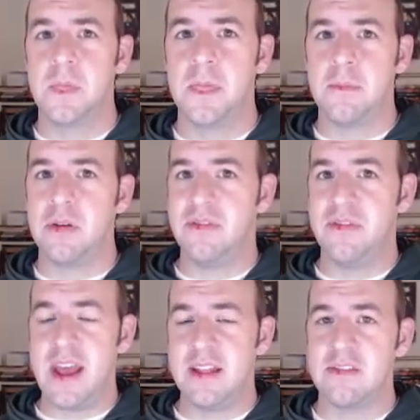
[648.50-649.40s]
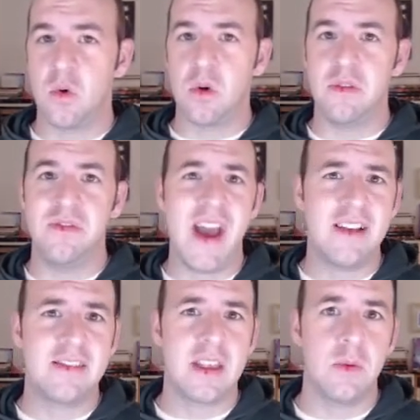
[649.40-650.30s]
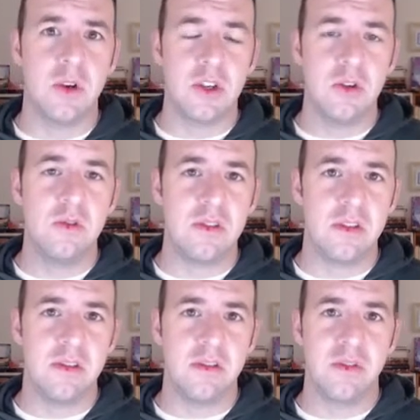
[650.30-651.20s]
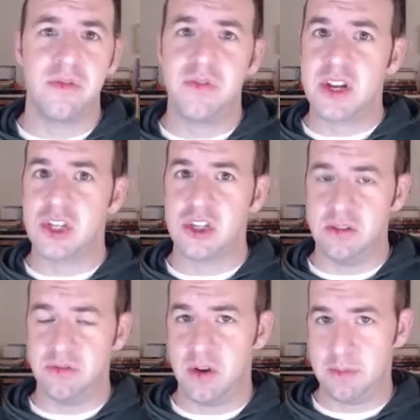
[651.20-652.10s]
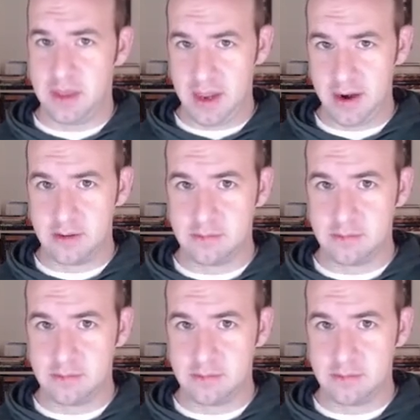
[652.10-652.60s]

prevents or vastly reduces friction from the air.